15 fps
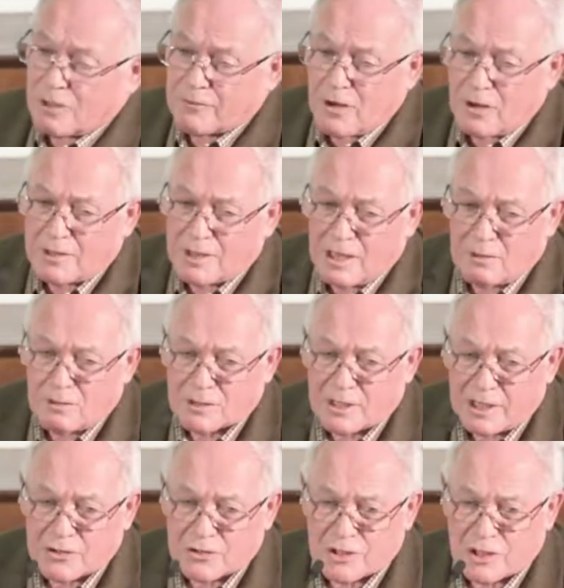I've got now will
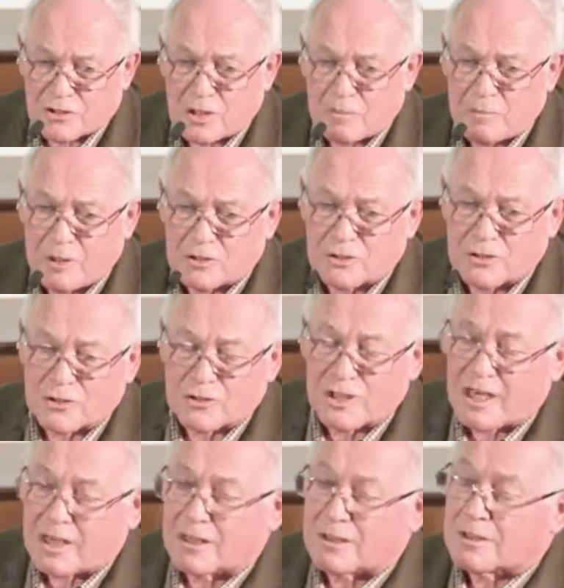take 60 pictures a
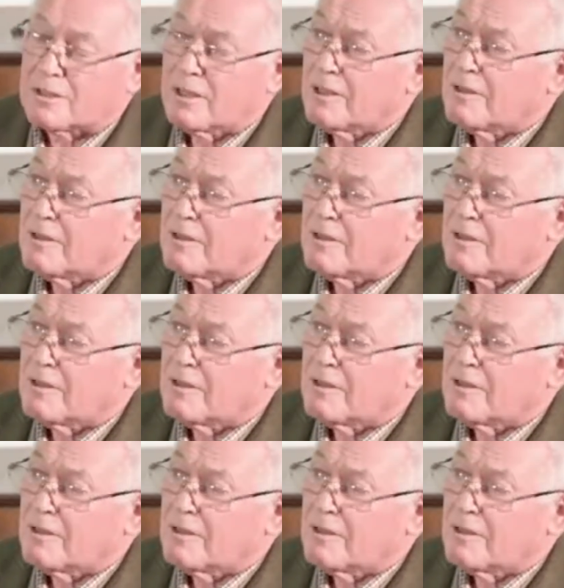second.